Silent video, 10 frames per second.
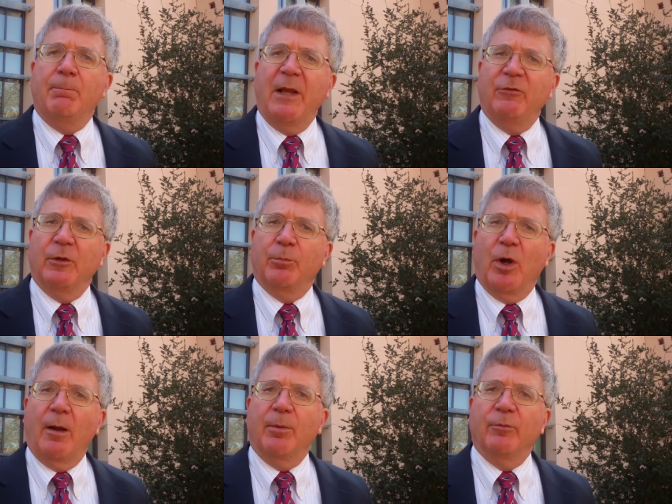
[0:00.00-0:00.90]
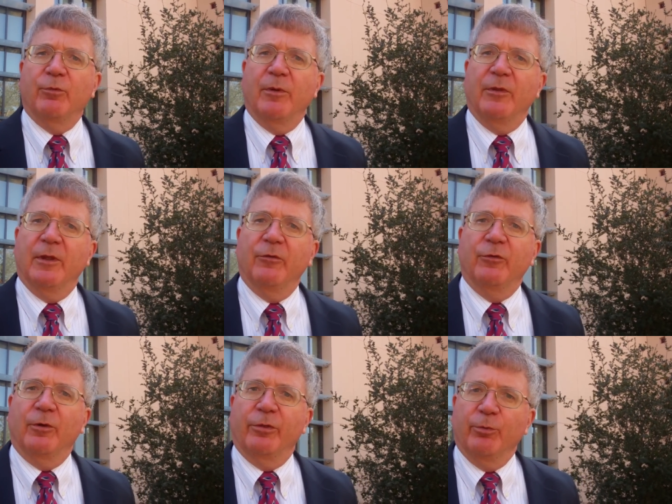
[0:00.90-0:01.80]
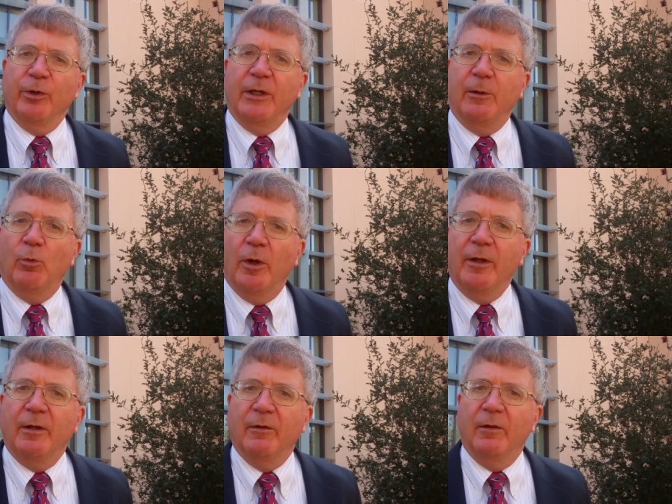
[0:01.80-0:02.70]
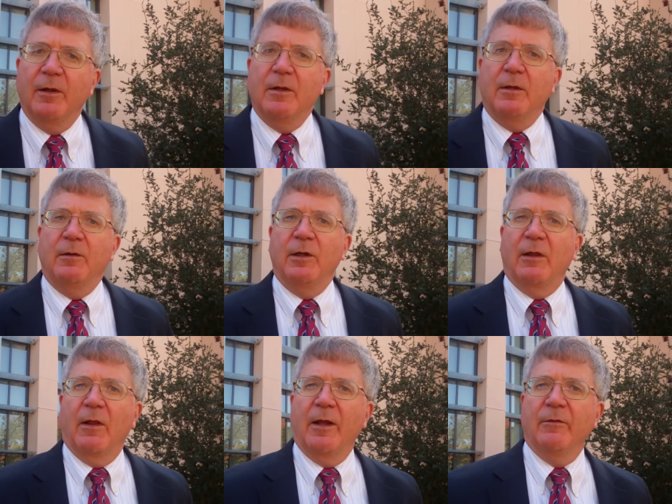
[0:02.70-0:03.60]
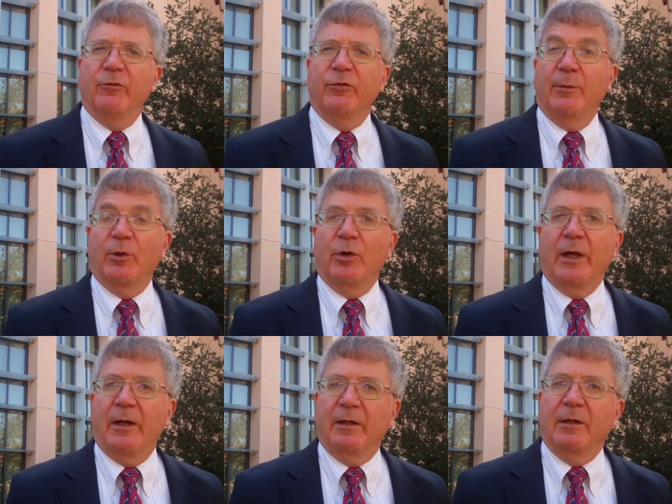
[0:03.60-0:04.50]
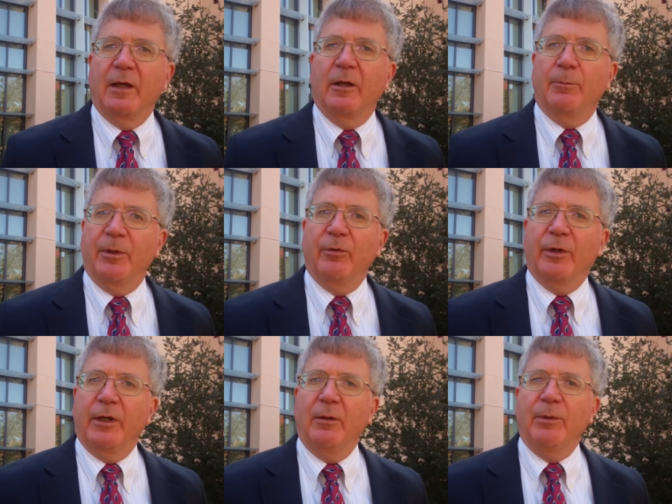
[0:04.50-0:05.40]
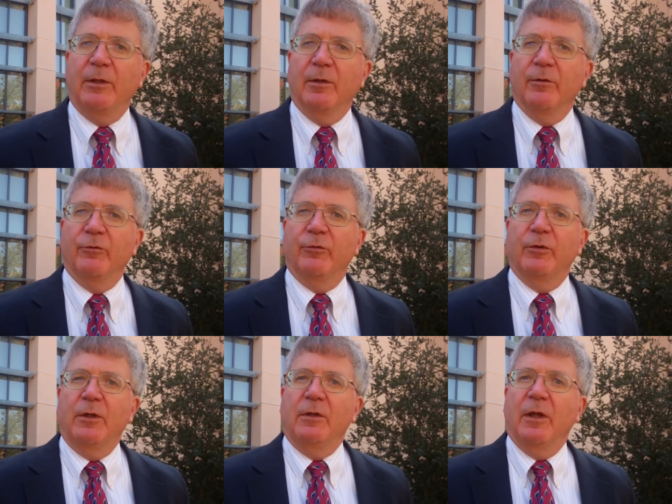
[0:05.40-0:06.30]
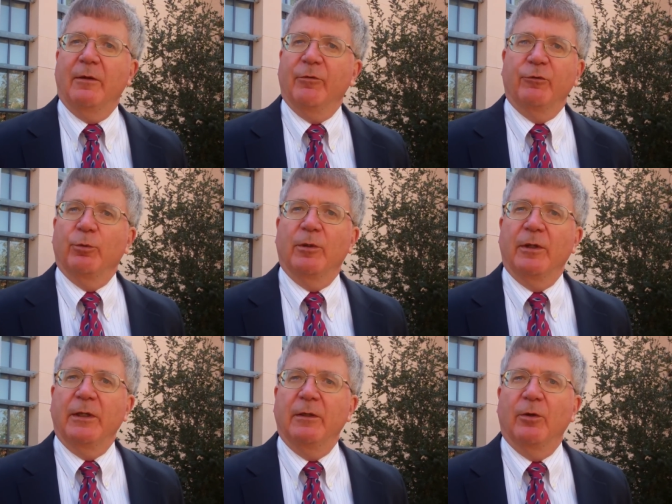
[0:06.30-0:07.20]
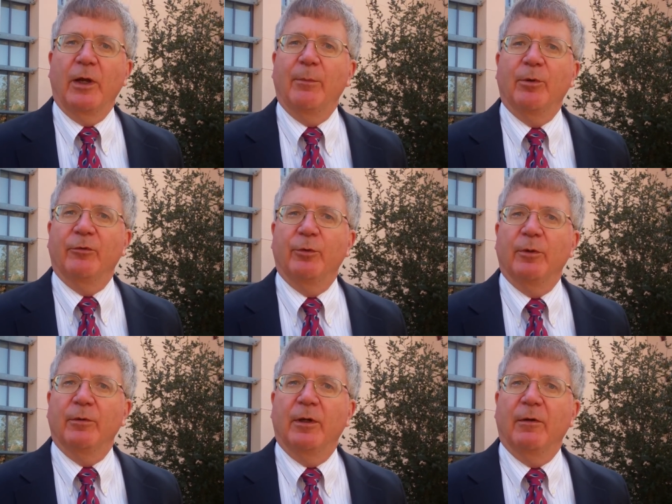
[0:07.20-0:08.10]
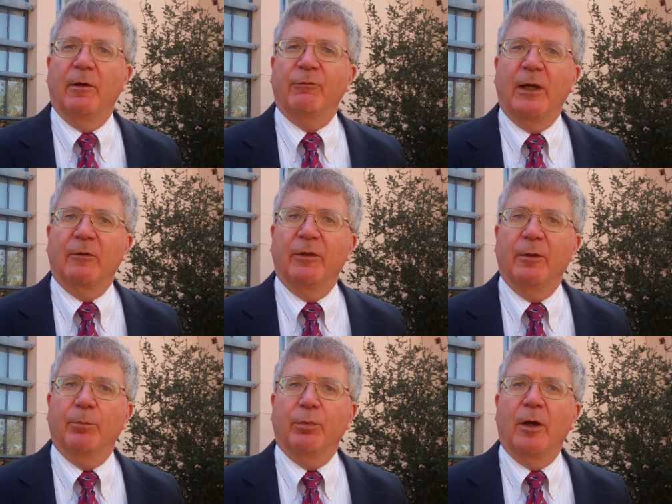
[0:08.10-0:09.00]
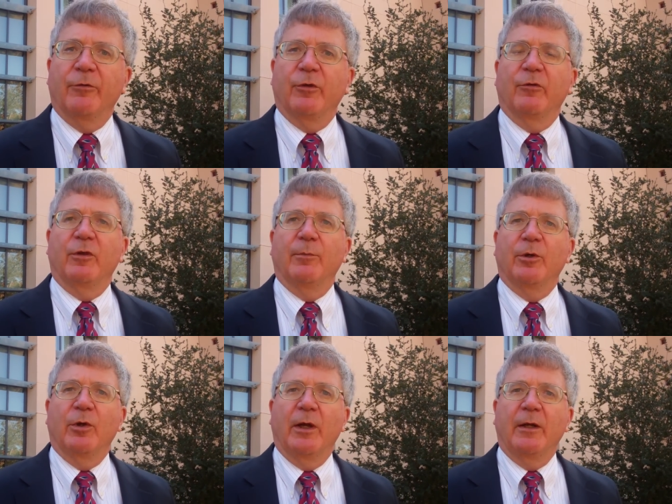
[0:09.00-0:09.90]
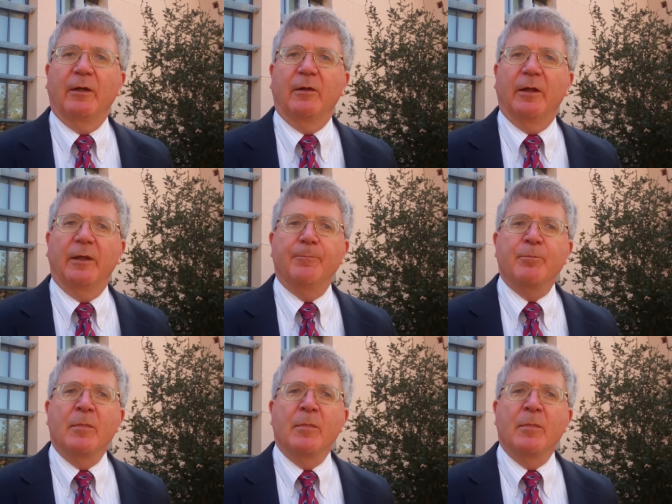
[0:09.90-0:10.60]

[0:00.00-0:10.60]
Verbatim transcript: basic problems with this are three. One, it declines democratic accountability because none of us really are able to uh, affect the process democratically.